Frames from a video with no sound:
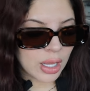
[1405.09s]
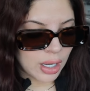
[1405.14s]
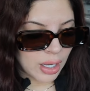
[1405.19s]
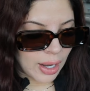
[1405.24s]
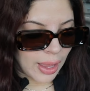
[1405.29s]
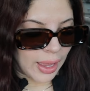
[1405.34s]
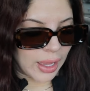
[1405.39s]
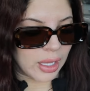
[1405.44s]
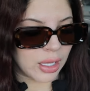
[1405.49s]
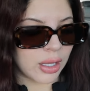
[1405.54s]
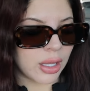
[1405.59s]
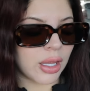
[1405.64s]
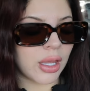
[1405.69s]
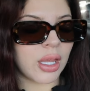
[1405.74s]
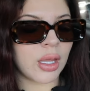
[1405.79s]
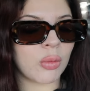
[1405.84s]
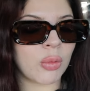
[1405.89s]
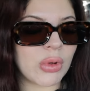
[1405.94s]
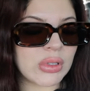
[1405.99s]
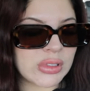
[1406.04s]
Like,
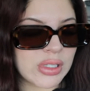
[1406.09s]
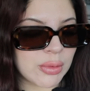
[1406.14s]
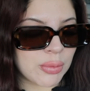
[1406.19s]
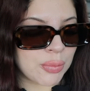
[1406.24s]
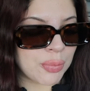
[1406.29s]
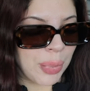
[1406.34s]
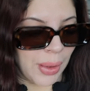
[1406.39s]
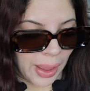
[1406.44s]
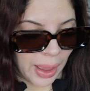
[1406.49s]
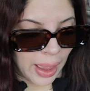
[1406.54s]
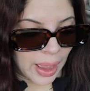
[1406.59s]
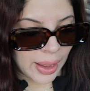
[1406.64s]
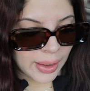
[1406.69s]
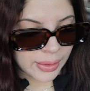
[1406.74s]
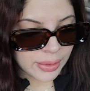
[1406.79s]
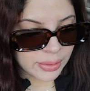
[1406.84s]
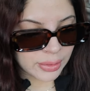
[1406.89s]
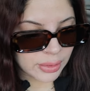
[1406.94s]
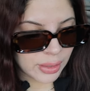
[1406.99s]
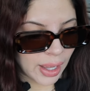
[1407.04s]
it wasn't
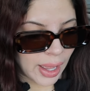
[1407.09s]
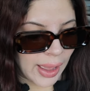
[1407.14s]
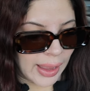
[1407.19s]
bad.